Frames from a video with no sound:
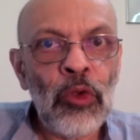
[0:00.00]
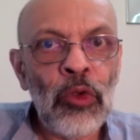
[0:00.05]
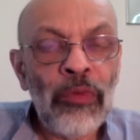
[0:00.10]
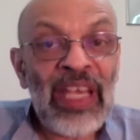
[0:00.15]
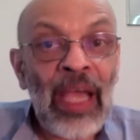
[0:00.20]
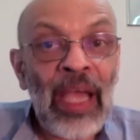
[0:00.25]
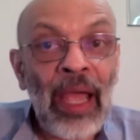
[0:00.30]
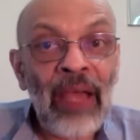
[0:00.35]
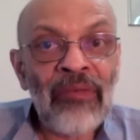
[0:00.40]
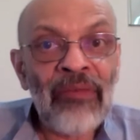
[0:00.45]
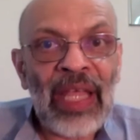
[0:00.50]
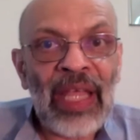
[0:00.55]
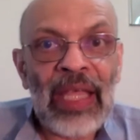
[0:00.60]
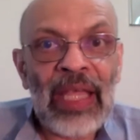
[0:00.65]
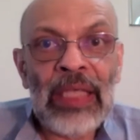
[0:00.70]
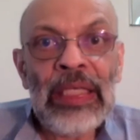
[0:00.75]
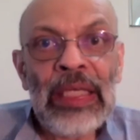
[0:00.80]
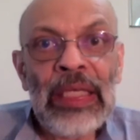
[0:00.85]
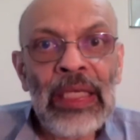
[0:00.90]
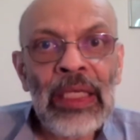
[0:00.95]
we have
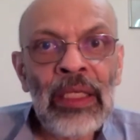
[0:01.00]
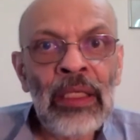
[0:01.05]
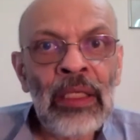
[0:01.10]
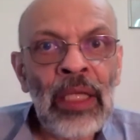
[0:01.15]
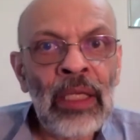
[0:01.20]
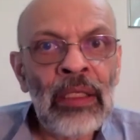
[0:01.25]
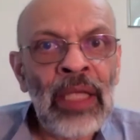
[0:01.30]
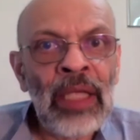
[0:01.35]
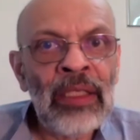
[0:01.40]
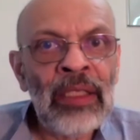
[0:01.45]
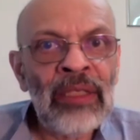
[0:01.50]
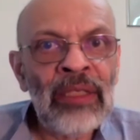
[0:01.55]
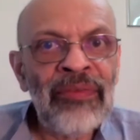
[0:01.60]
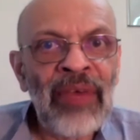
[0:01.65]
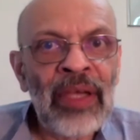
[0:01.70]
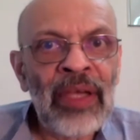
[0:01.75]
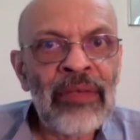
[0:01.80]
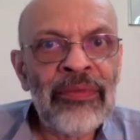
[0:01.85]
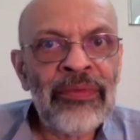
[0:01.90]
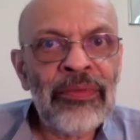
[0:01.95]
any N
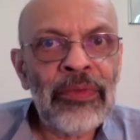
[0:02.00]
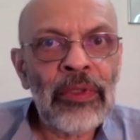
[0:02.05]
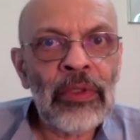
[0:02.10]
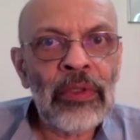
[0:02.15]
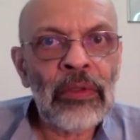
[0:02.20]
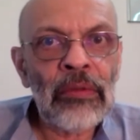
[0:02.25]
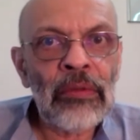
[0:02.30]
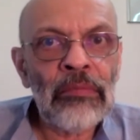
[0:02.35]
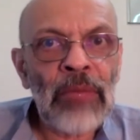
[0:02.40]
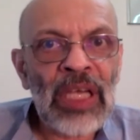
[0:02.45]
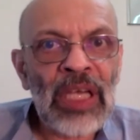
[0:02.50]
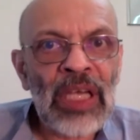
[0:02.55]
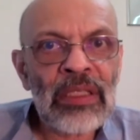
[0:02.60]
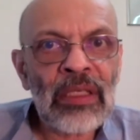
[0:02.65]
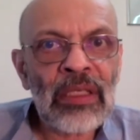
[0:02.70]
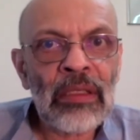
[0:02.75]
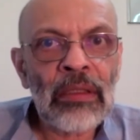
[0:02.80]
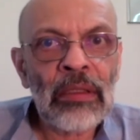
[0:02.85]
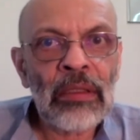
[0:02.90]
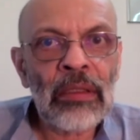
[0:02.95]
ninety-five uh, mask
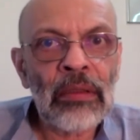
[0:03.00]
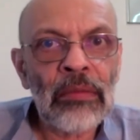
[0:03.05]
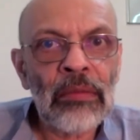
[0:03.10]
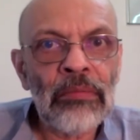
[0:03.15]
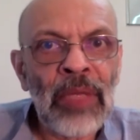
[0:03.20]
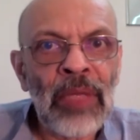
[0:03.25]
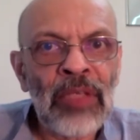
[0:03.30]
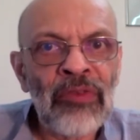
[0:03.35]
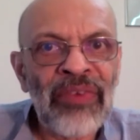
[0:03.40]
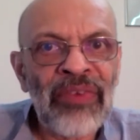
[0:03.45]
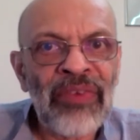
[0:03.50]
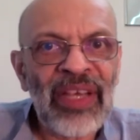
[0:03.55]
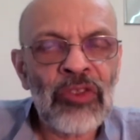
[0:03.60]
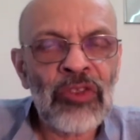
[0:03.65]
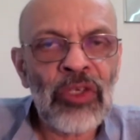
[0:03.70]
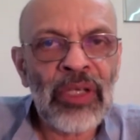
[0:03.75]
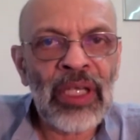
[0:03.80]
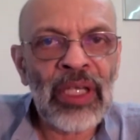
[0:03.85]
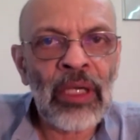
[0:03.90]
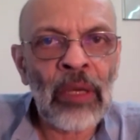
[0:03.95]
uh,
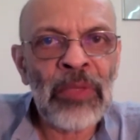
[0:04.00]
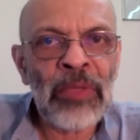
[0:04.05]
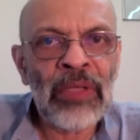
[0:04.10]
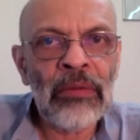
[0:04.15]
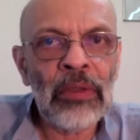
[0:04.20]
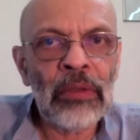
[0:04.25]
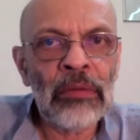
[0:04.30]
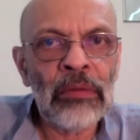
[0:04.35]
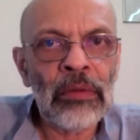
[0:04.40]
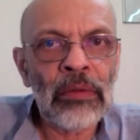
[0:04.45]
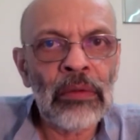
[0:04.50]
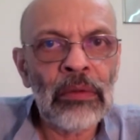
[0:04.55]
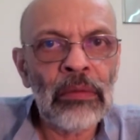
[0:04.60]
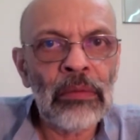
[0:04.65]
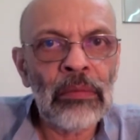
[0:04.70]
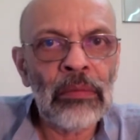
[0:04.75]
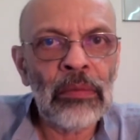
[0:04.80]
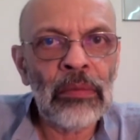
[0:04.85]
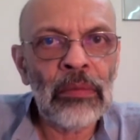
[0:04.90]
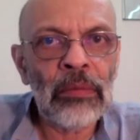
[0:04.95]
manufacturing up, uh,
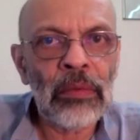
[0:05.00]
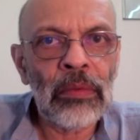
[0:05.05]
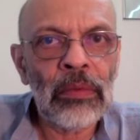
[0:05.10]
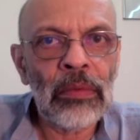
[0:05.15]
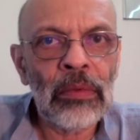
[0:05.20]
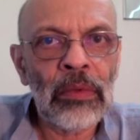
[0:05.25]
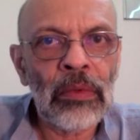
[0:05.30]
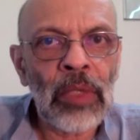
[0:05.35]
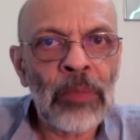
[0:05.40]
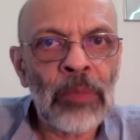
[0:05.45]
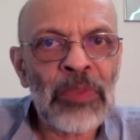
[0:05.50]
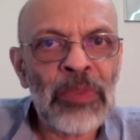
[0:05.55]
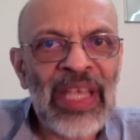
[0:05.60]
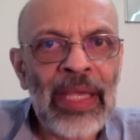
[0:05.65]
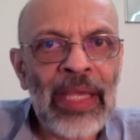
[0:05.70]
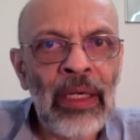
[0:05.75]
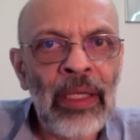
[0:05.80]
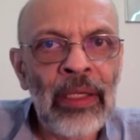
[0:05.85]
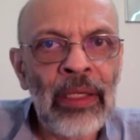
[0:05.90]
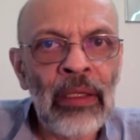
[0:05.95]

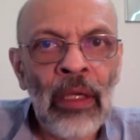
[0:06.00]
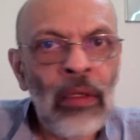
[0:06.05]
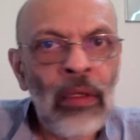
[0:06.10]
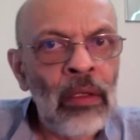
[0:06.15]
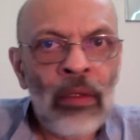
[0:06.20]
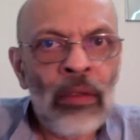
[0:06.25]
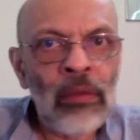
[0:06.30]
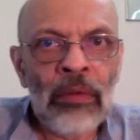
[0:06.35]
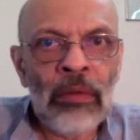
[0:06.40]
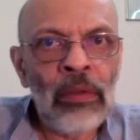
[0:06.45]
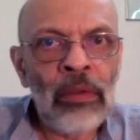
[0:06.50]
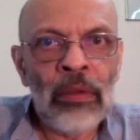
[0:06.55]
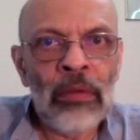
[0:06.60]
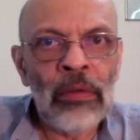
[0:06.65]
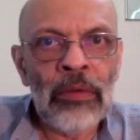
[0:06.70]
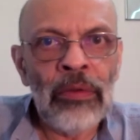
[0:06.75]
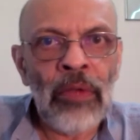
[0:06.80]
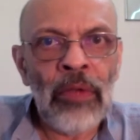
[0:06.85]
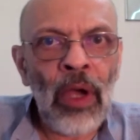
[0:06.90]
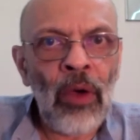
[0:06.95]
upscaling?
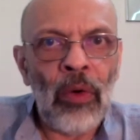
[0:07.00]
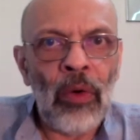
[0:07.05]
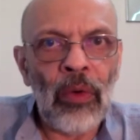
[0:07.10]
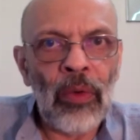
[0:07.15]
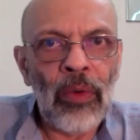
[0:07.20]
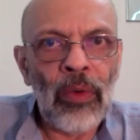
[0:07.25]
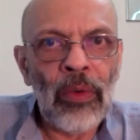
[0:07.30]
No.